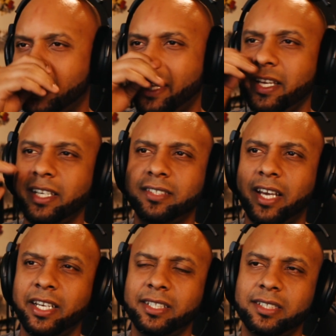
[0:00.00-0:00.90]
I think it's
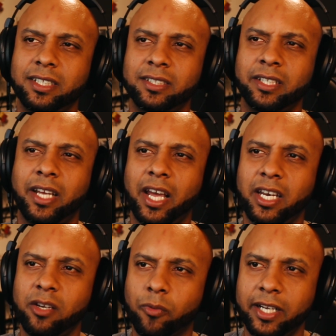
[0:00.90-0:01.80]
any season,
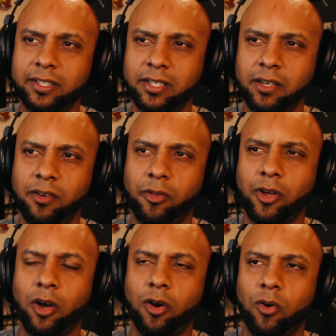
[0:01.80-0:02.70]
any reason,
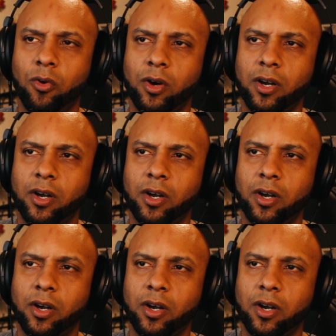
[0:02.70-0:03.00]
though